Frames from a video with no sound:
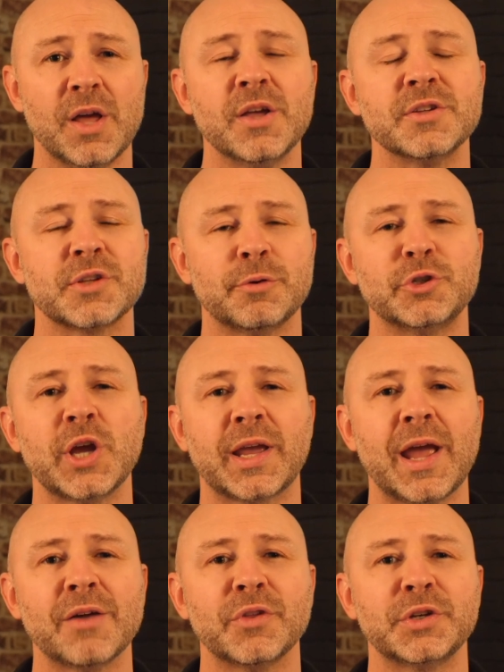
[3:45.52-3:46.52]
So check
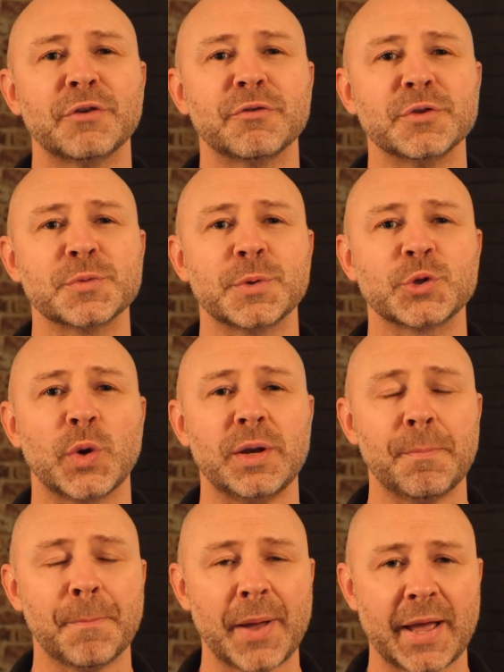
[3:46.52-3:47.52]
out the difference
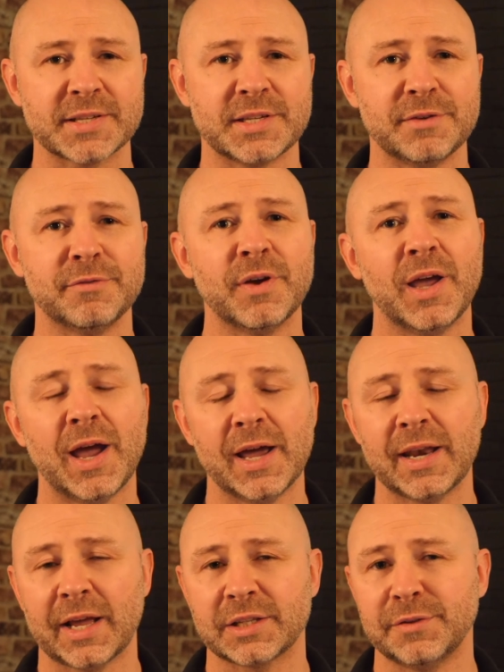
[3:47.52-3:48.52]
between passive
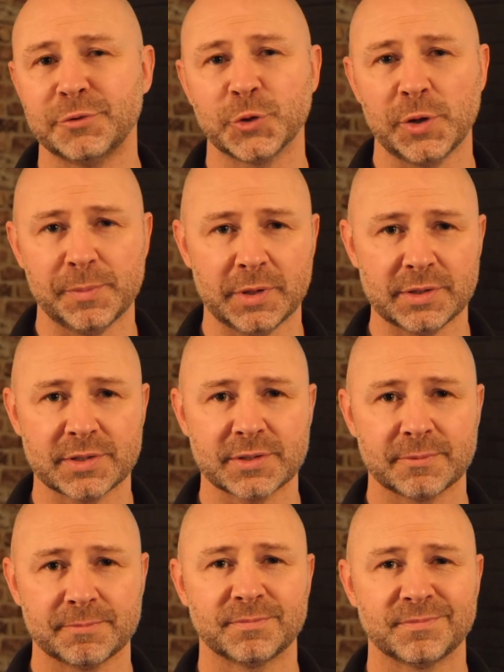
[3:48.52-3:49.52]
and active
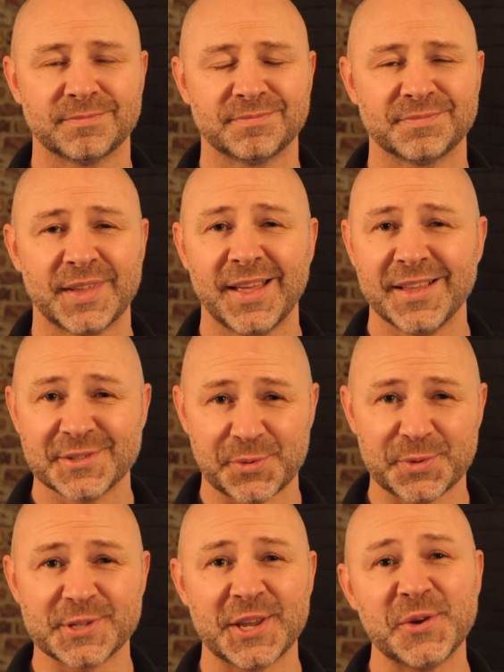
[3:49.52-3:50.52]
treatments. So
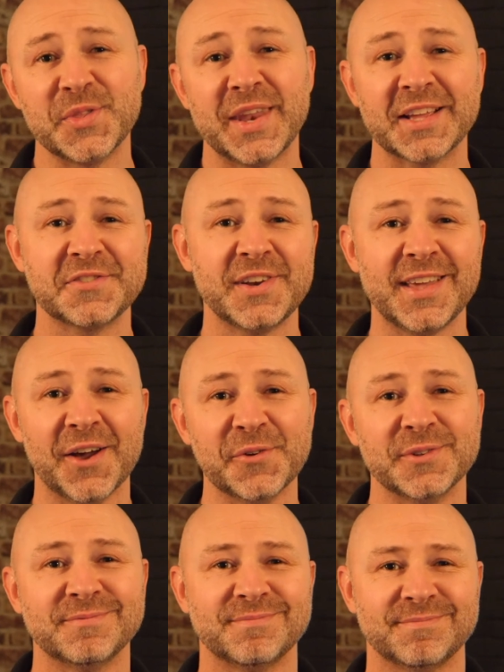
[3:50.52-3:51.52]
we'll see you in the next video.
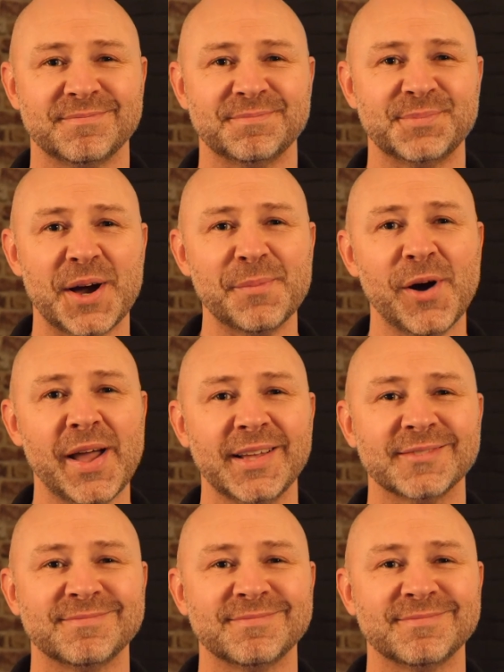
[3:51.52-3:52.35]
Bye-bye.